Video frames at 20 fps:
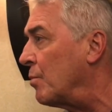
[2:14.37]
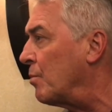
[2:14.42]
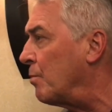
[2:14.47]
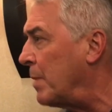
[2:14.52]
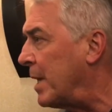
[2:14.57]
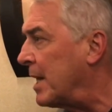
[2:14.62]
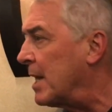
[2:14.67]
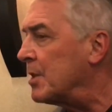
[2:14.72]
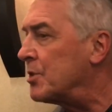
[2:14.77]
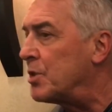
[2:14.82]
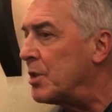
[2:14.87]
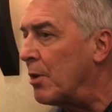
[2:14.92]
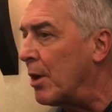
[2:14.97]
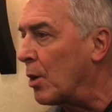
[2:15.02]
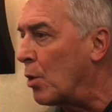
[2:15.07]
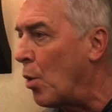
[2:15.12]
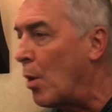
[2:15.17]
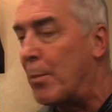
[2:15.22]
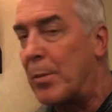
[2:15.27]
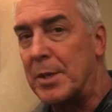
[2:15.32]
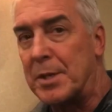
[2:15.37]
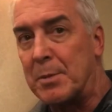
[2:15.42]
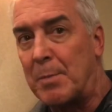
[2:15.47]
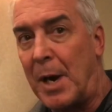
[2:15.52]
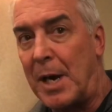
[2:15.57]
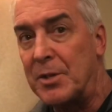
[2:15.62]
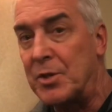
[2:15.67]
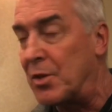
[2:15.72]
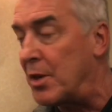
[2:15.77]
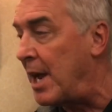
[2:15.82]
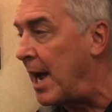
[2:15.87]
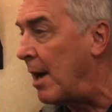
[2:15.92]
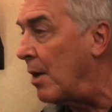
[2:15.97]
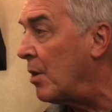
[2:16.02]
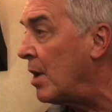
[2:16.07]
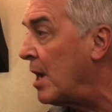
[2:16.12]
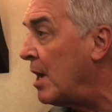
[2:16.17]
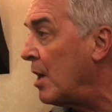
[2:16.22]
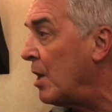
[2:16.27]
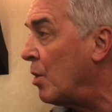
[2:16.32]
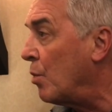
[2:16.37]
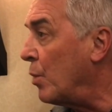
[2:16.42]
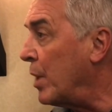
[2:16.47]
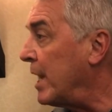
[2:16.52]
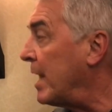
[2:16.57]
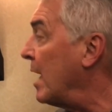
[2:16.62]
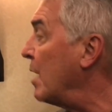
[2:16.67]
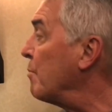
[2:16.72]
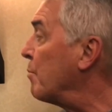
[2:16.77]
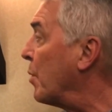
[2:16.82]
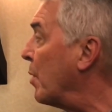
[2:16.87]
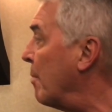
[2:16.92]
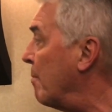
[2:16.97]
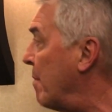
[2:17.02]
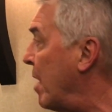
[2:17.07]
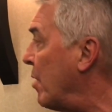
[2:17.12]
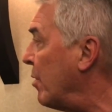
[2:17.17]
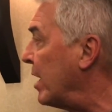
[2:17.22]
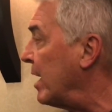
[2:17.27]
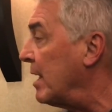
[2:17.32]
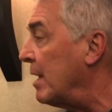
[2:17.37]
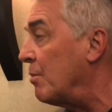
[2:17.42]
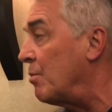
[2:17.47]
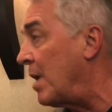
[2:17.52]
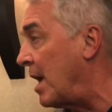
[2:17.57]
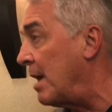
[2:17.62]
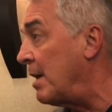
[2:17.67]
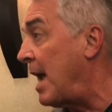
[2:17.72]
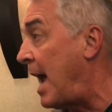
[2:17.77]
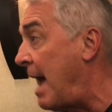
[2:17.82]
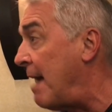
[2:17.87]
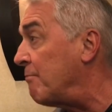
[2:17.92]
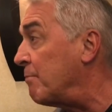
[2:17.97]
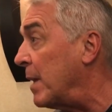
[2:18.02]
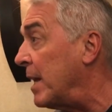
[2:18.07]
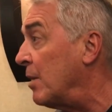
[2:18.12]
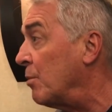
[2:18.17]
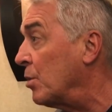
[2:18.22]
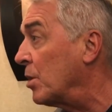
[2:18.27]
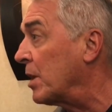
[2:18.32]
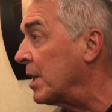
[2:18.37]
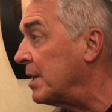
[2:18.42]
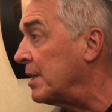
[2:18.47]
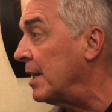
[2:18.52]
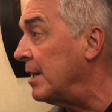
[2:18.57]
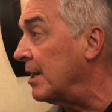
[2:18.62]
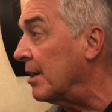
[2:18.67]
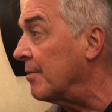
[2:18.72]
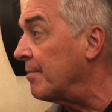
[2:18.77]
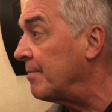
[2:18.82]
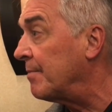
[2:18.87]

because they're a corporate sponsor now, we can promote it and have been and will continue.